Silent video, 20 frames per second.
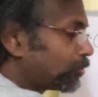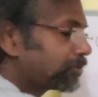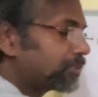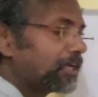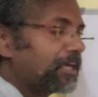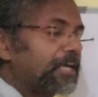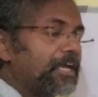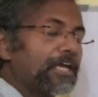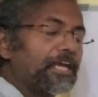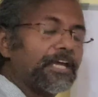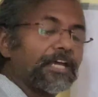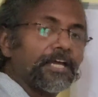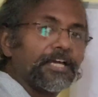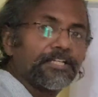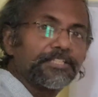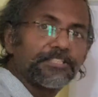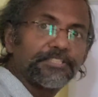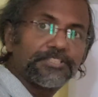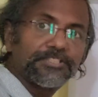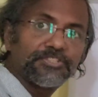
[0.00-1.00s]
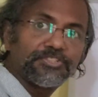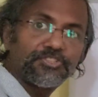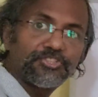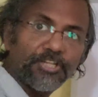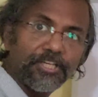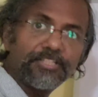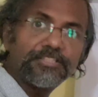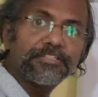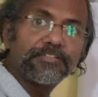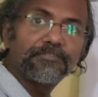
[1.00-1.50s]
both
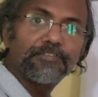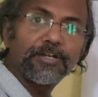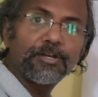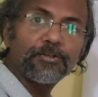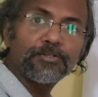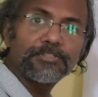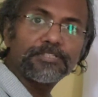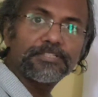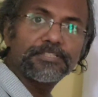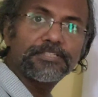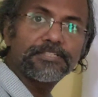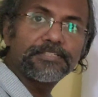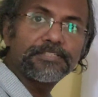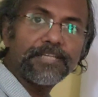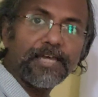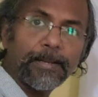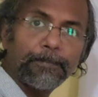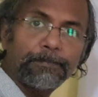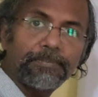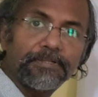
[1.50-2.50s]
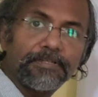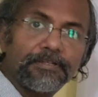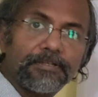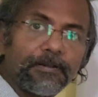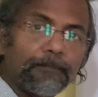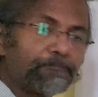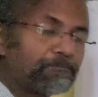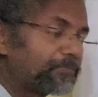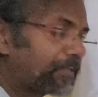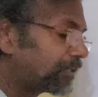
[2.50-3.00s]
change in velocities happen.
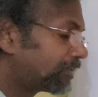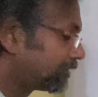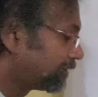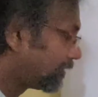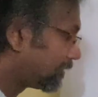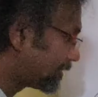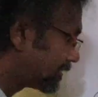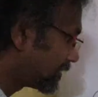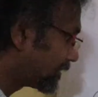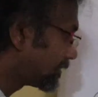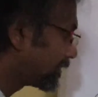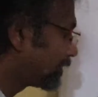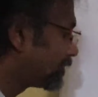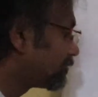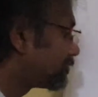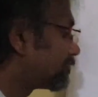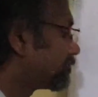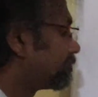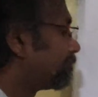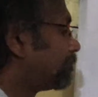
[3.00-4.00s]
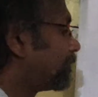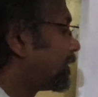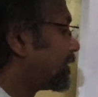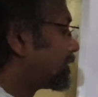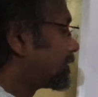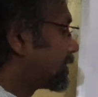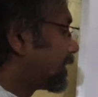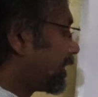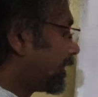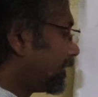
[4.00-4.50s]
There is a center of
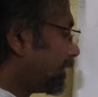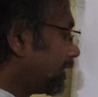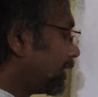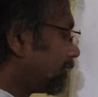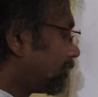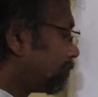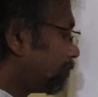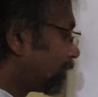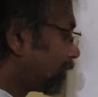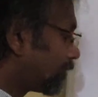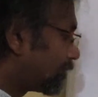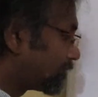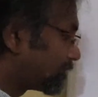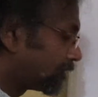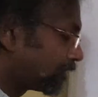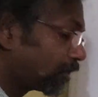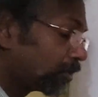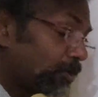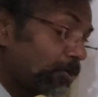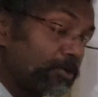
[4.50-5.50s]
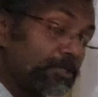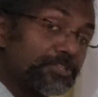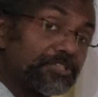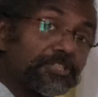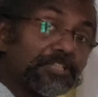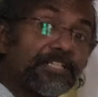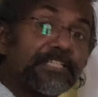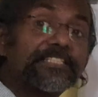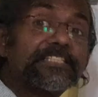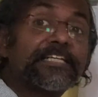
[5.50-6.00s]
mass, and because the
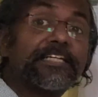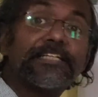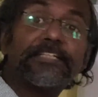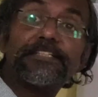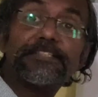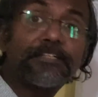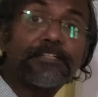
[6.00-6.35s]
collision is an